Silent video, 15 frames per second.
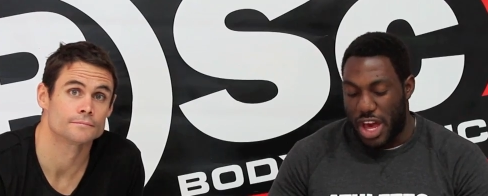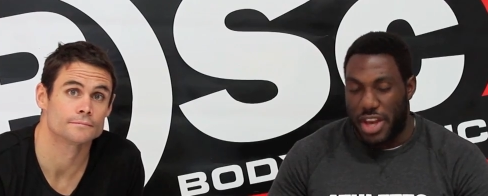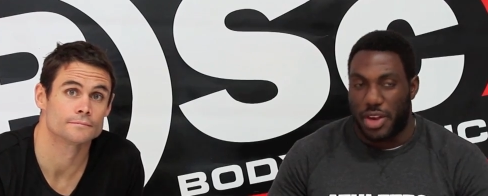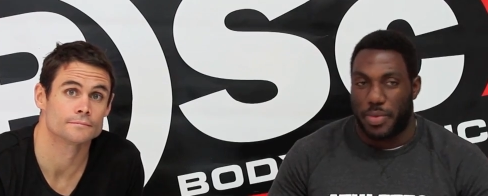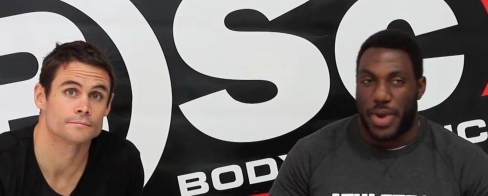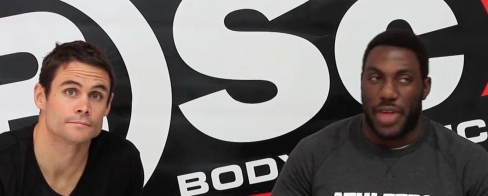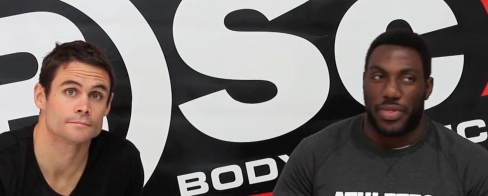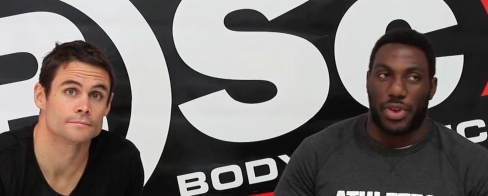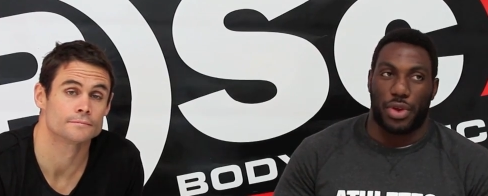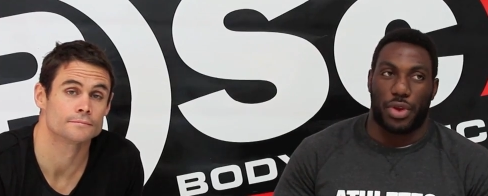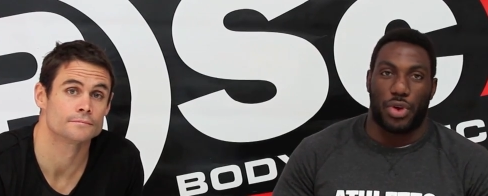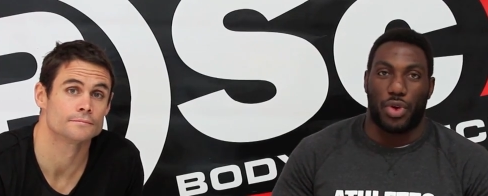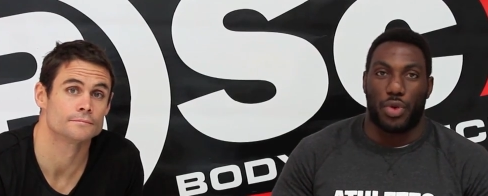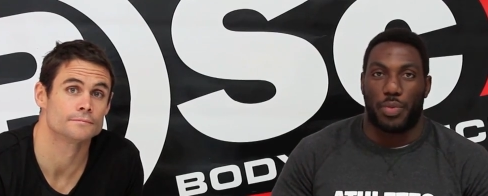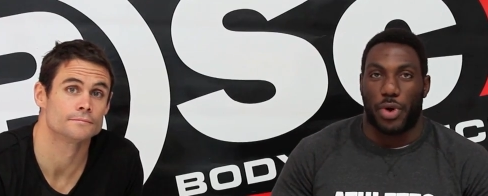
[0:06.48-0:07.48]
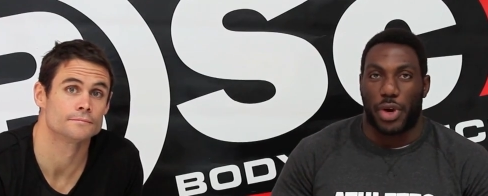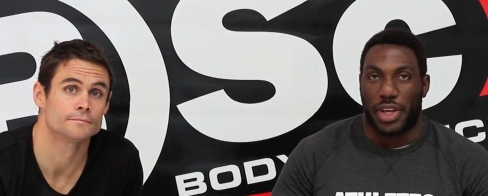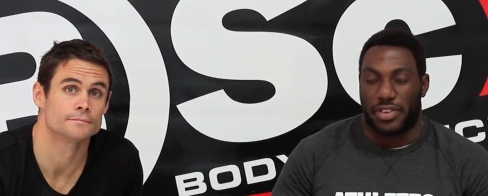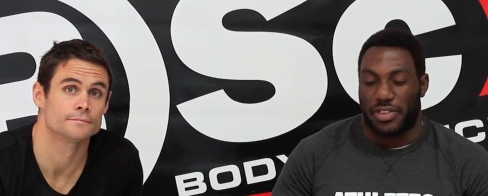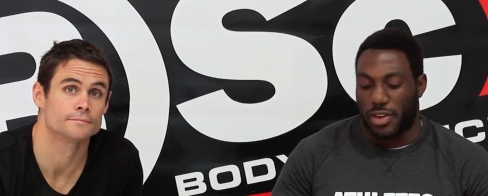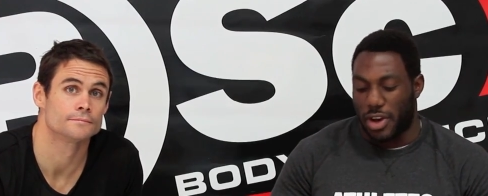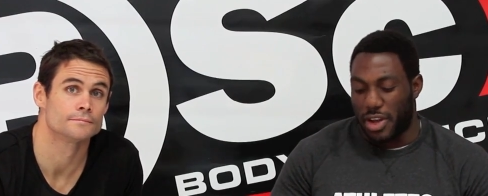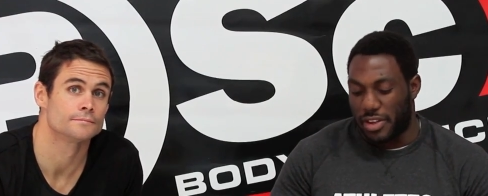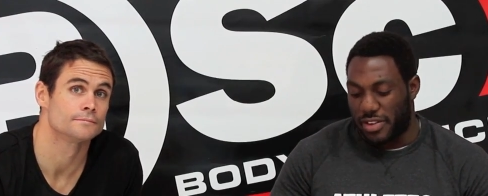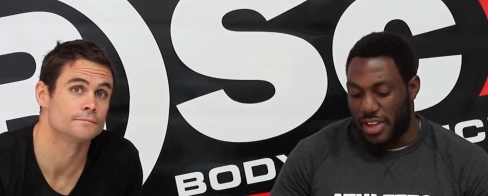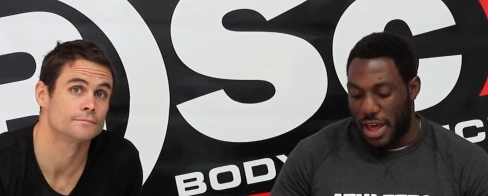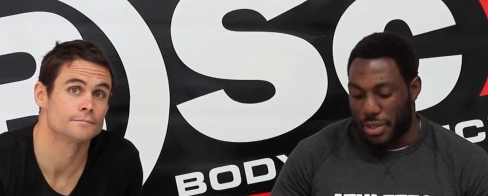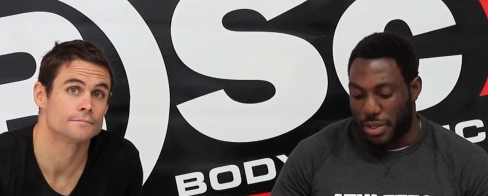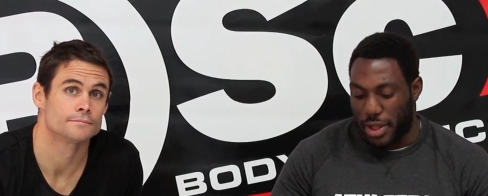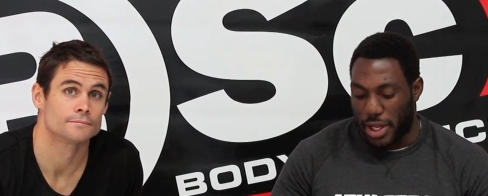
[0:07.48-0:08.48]
Speaker 1: chatting about the new BodyScience
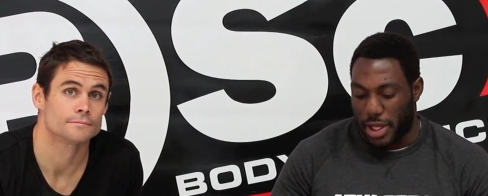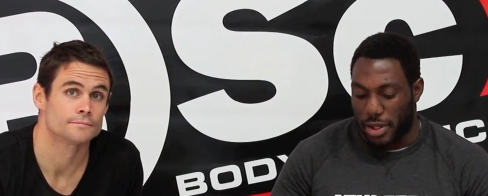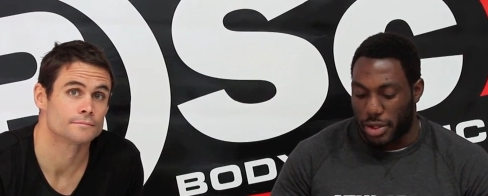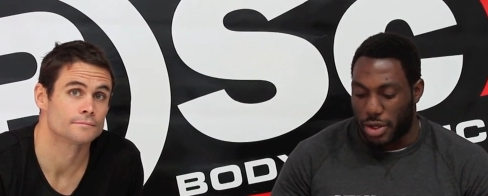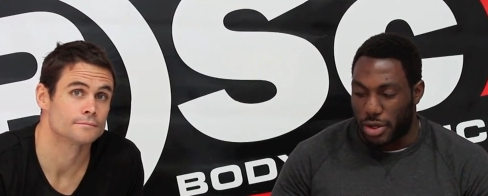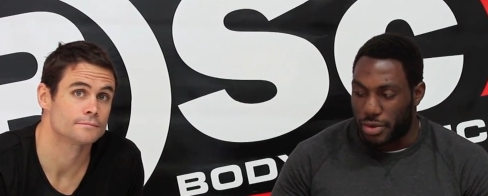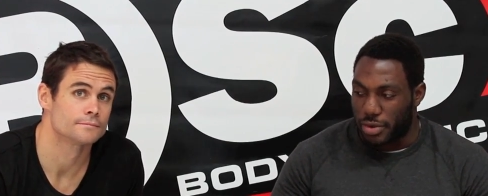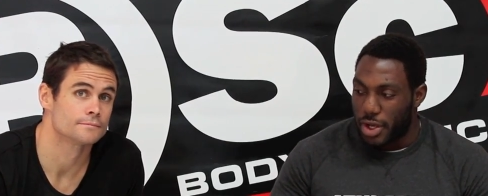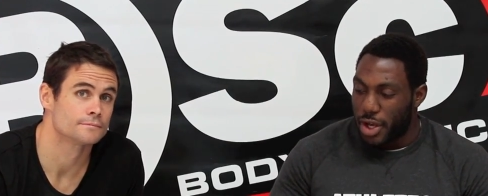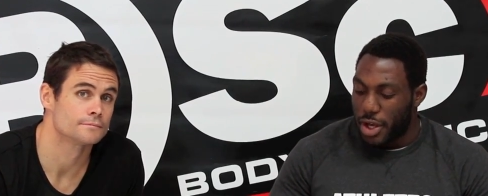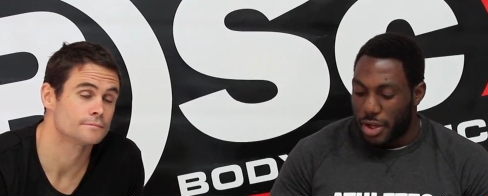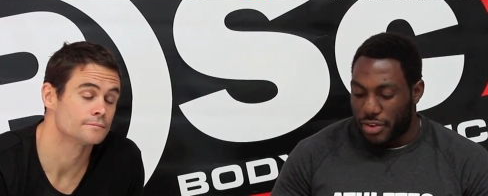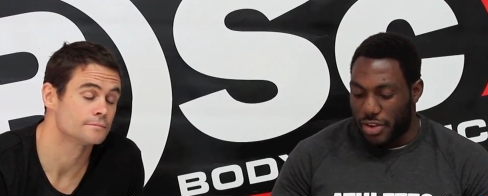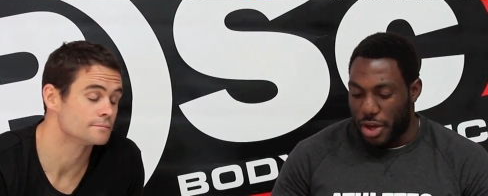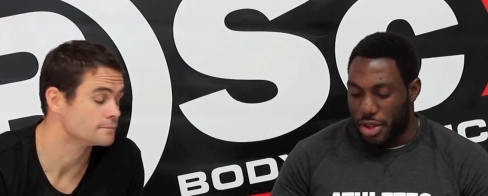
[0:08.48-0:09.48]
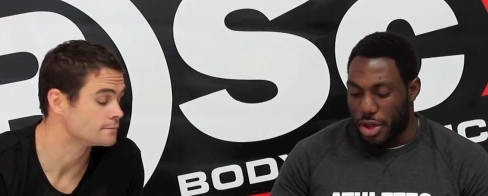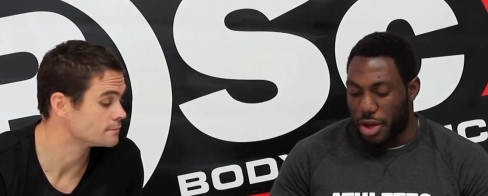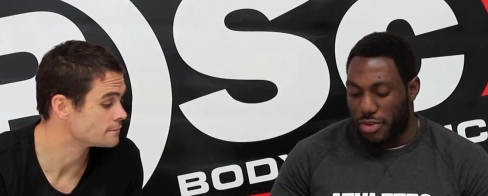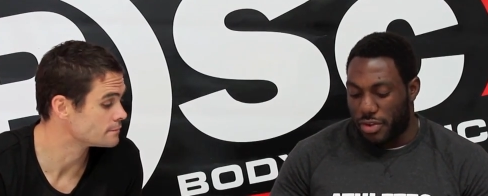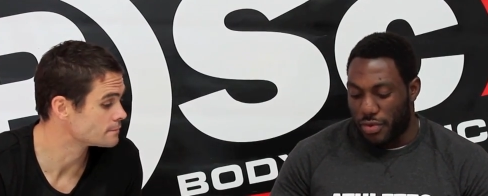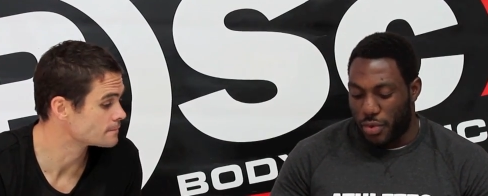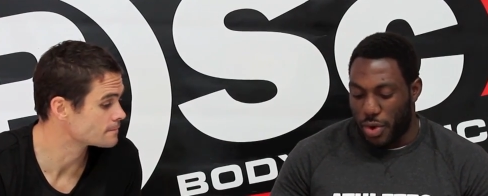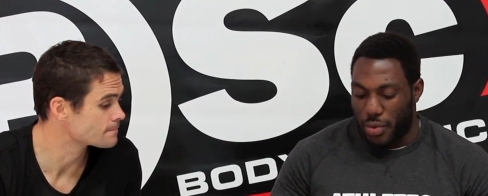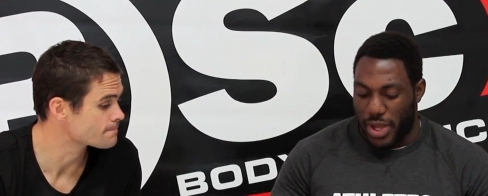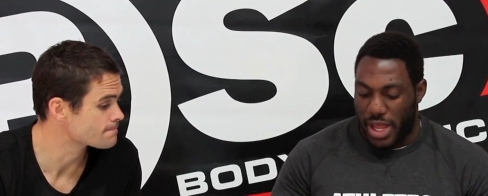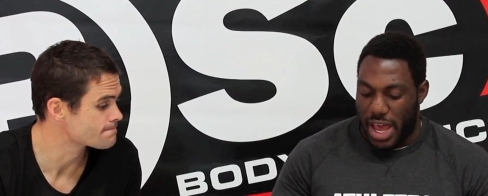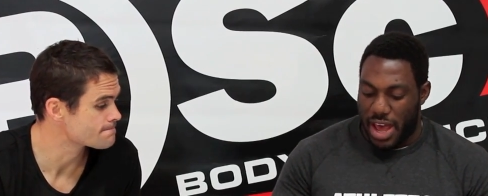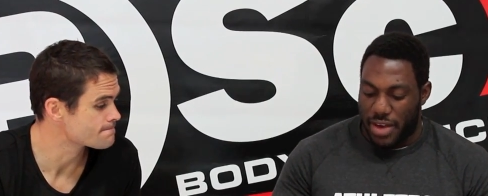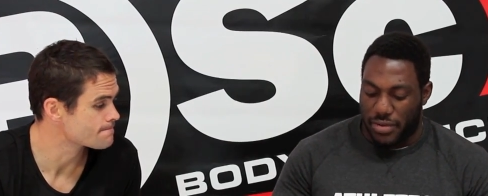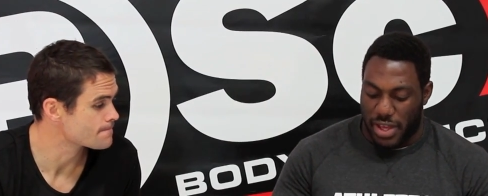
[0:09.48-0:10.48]
Athletic Long. So Joseph, what we
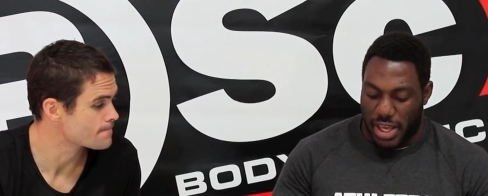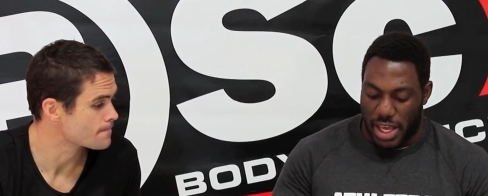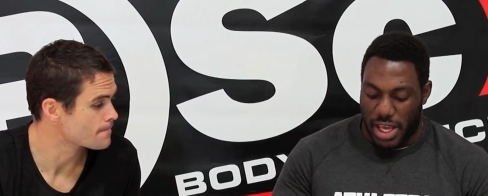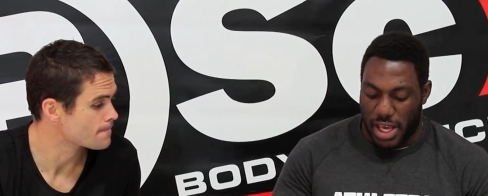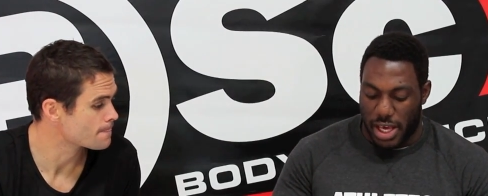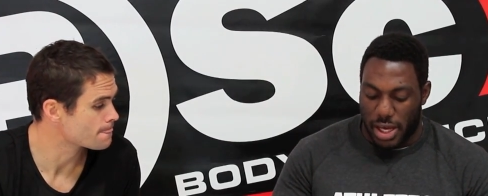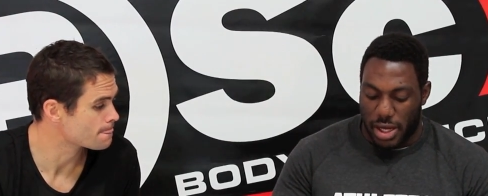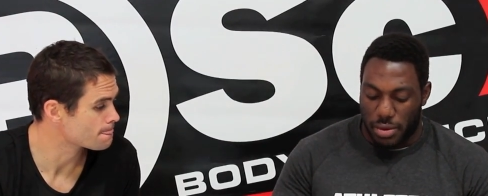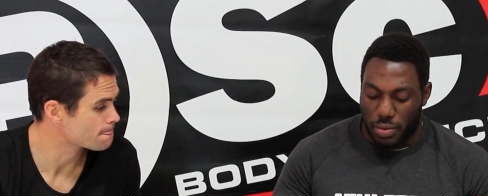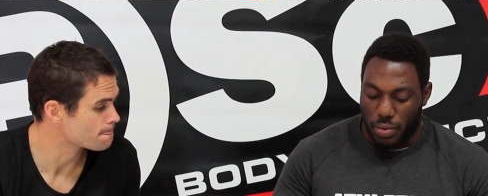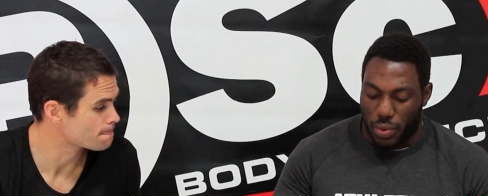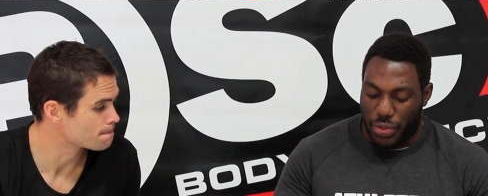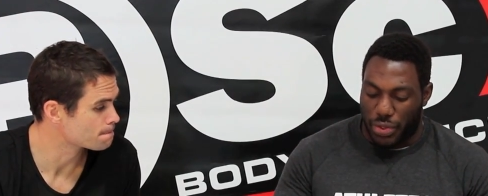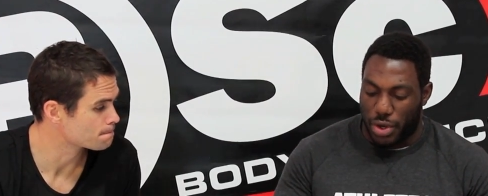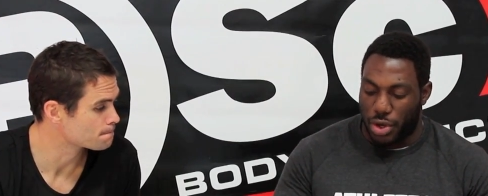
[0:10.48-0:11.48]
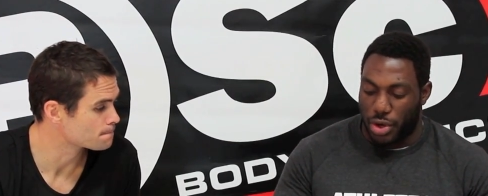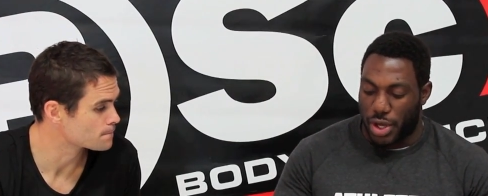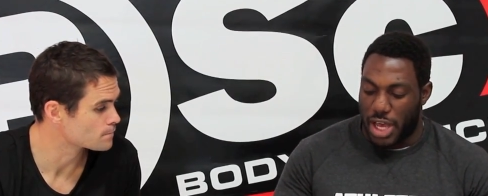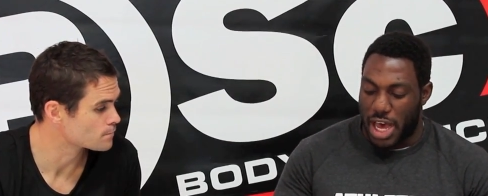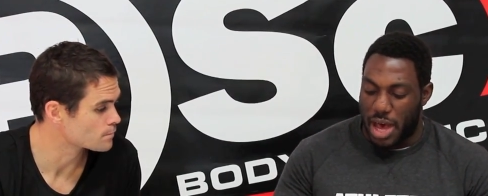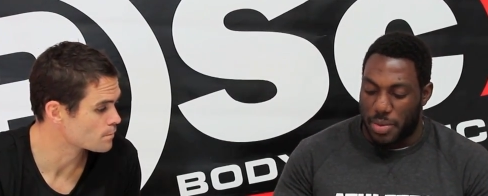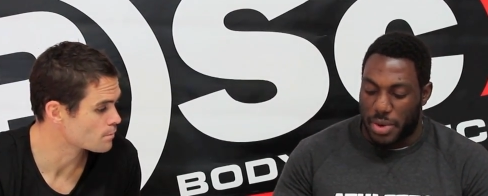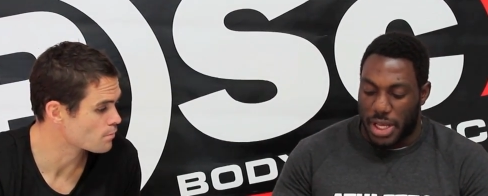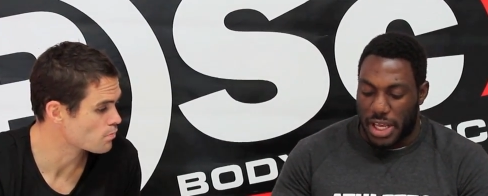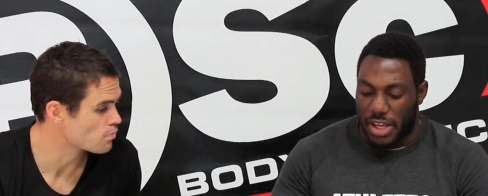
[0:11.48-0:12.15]
have here with the new garment